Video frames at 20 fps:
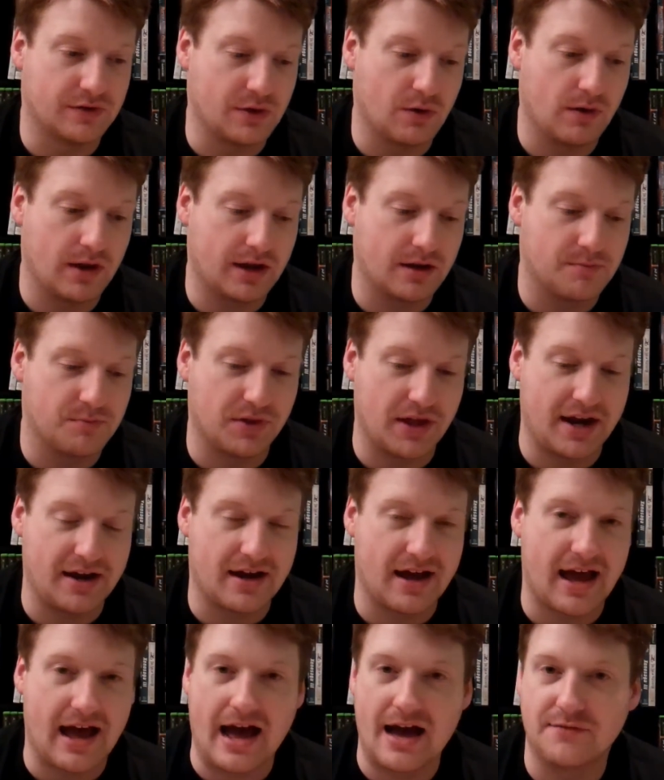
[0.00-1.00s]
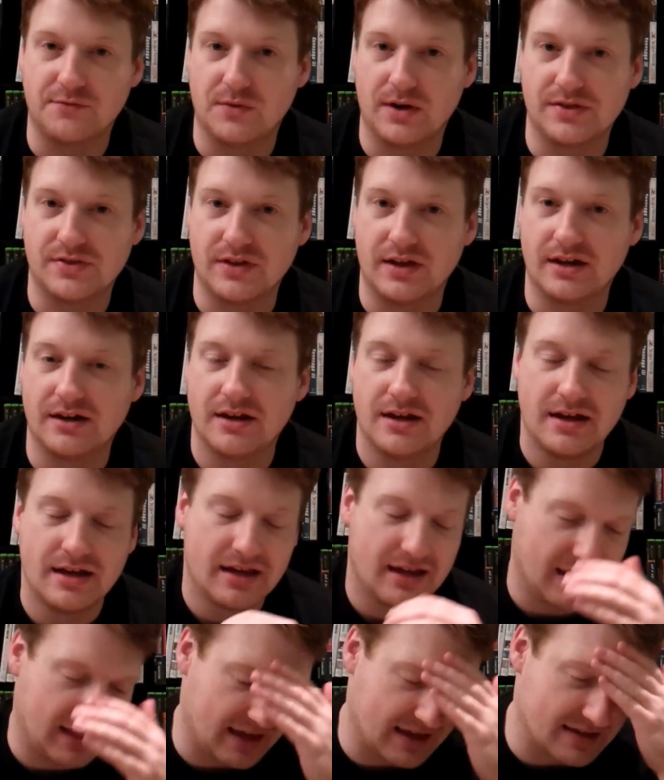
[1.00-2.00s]
The only complaint I have with it
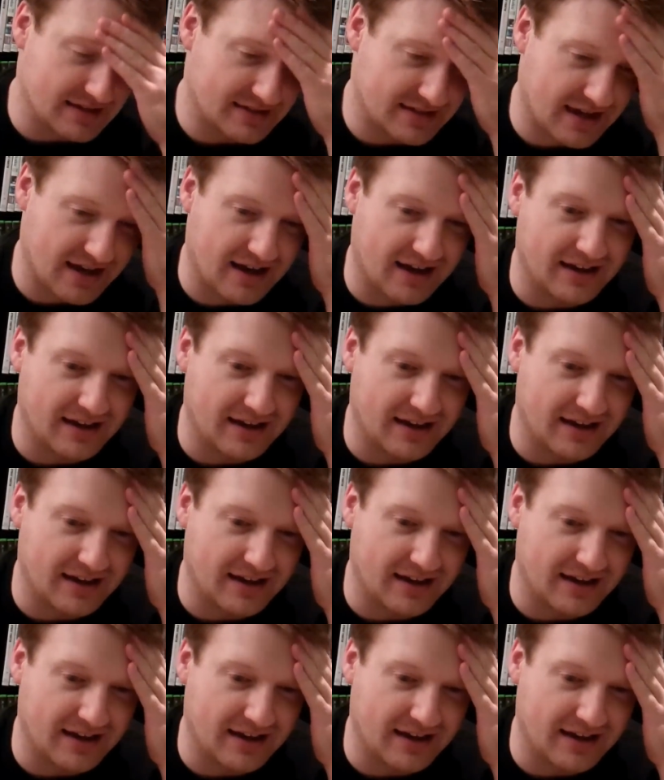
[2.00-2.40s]
is